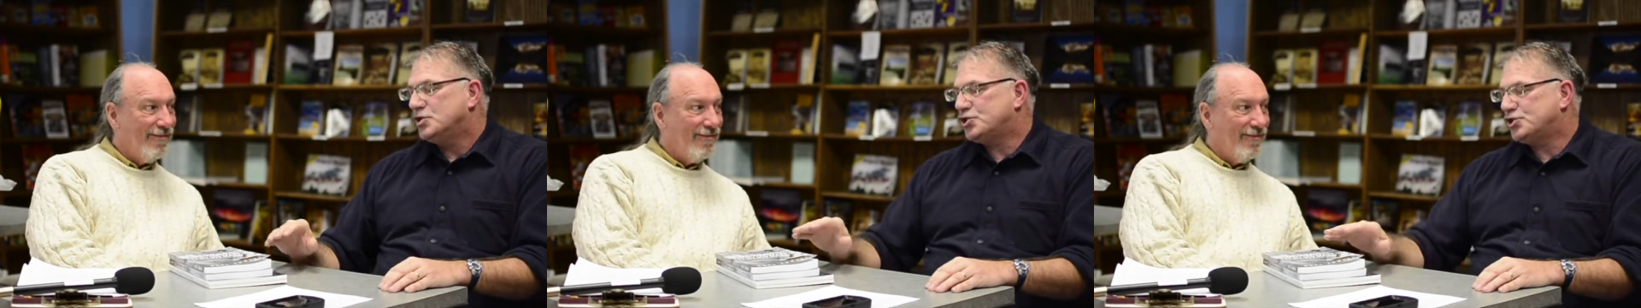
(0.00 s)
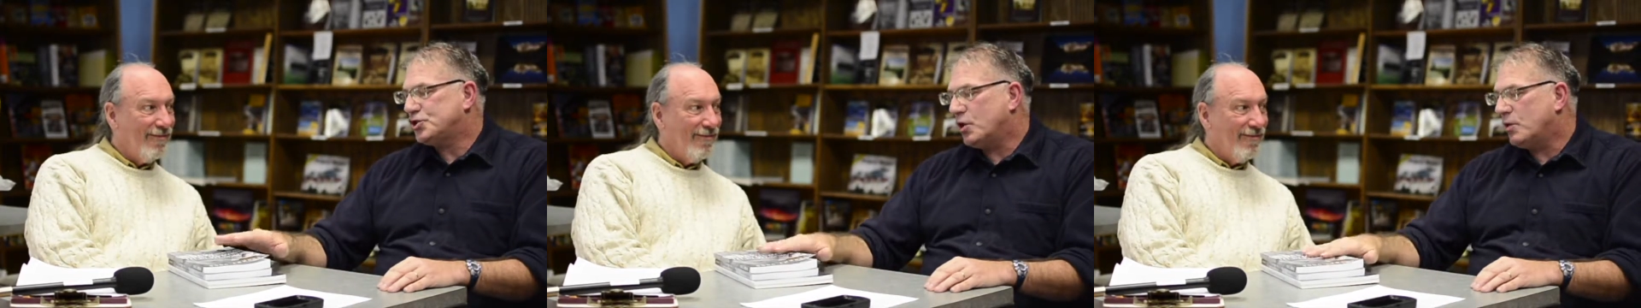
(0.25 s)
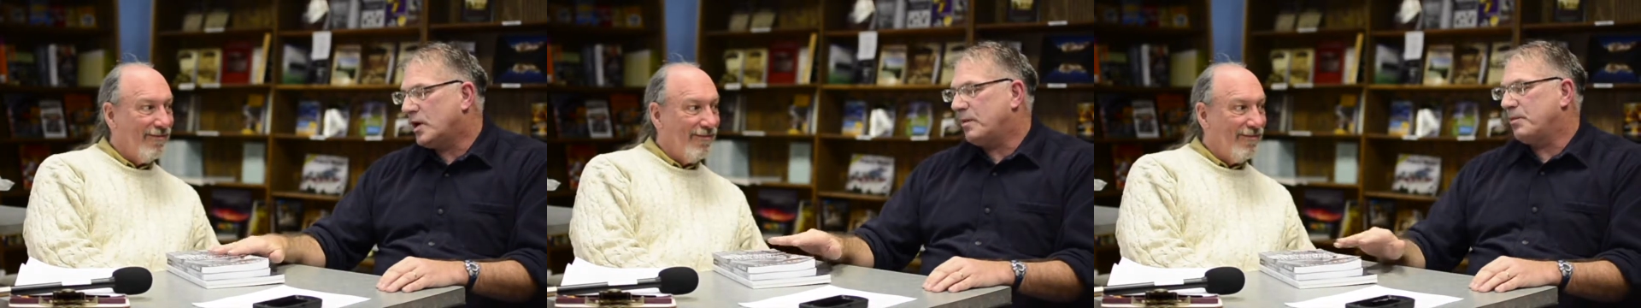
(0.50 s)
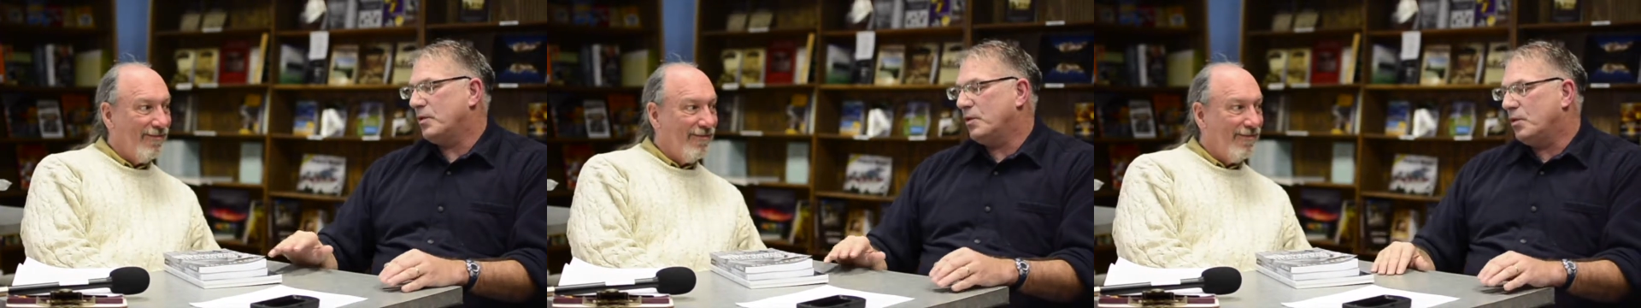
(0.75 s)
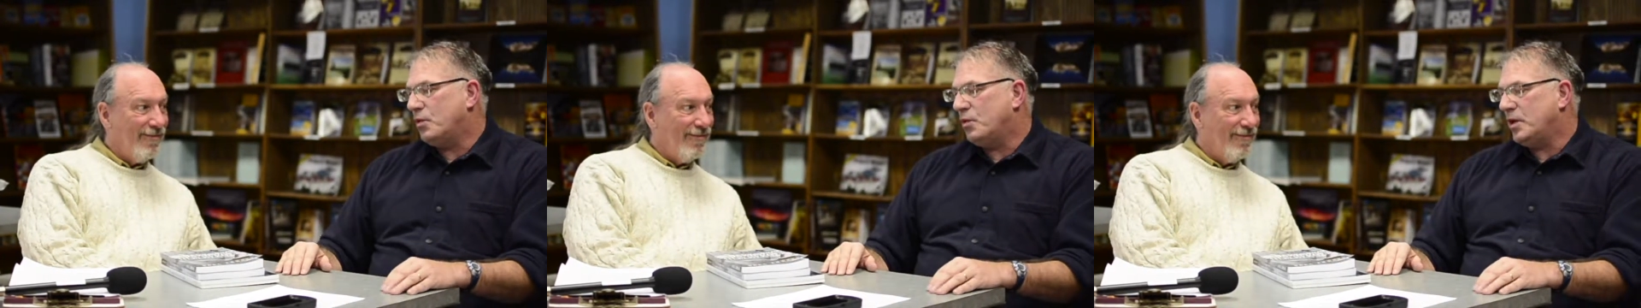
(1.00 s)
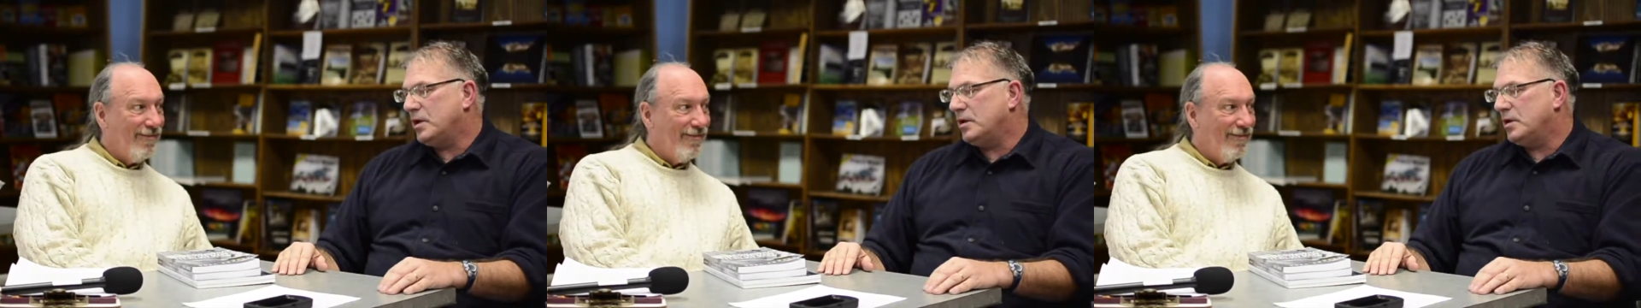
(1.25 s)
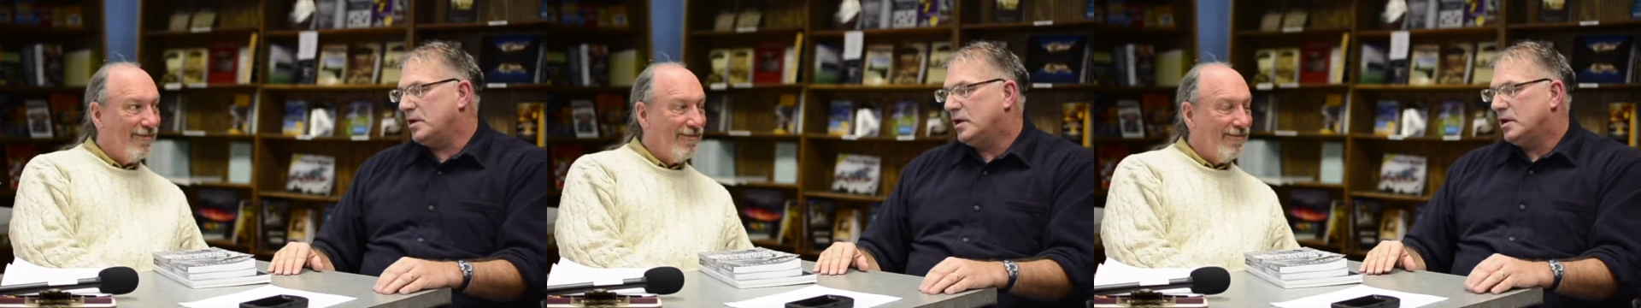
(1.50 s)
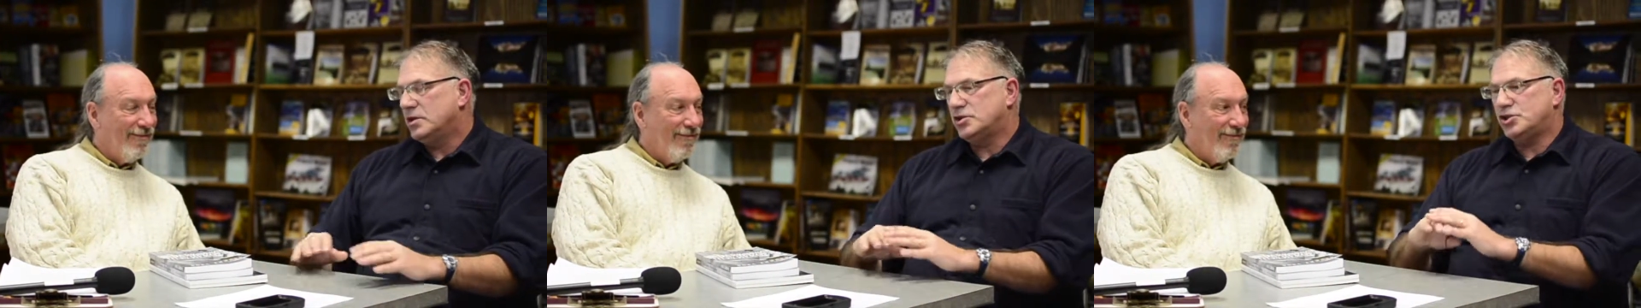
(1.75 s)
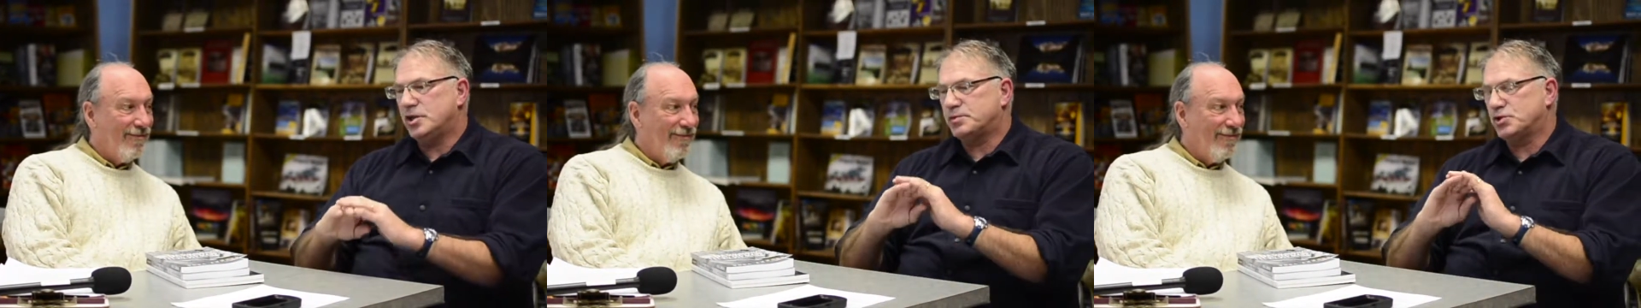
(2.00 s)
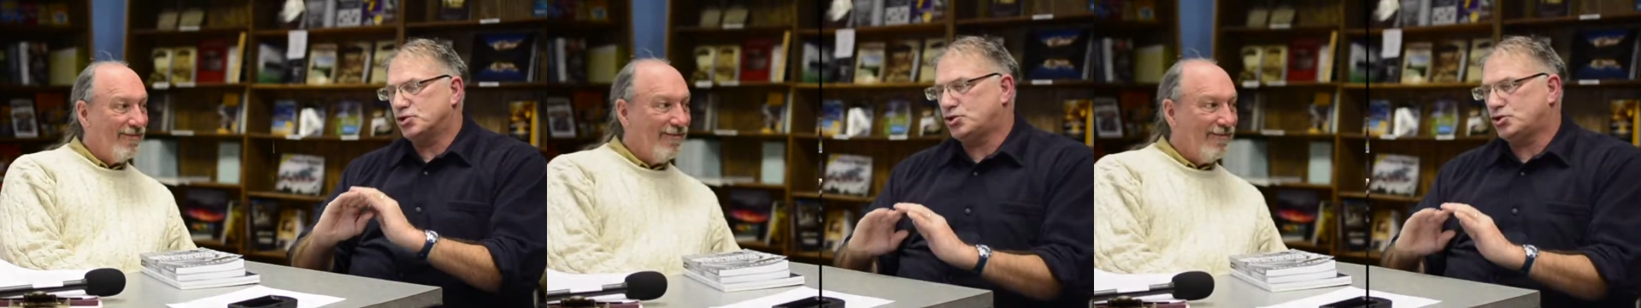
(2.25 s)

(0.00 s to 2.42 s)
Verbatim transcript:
Speaker 1: show up when the chips are